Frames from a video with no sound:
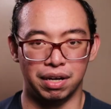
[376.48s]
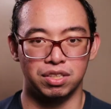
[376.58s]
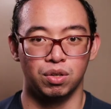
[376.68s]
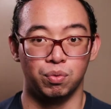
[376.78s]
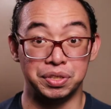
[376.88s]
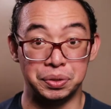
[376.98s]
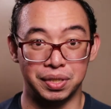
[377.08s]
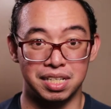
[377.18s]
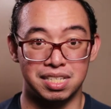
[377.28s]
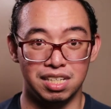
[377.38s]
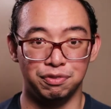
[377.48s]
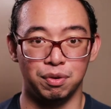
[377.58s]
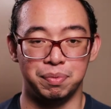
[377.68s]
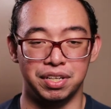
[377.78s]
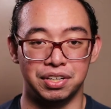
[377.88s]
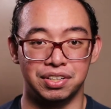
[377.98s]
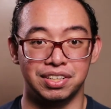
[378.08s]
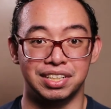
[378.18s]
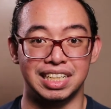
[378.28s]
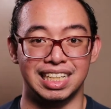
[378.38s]
but what you can see from here
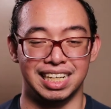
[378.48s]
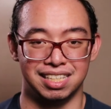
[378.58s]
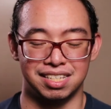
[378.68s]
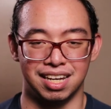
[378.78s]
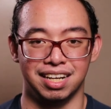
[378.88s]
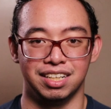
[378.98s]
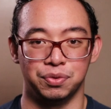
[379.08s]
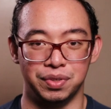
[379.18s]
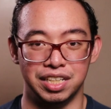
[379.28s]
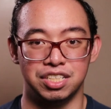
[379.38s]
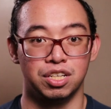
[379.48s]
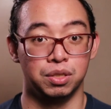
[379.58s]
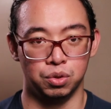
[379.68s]
is the sign that reads,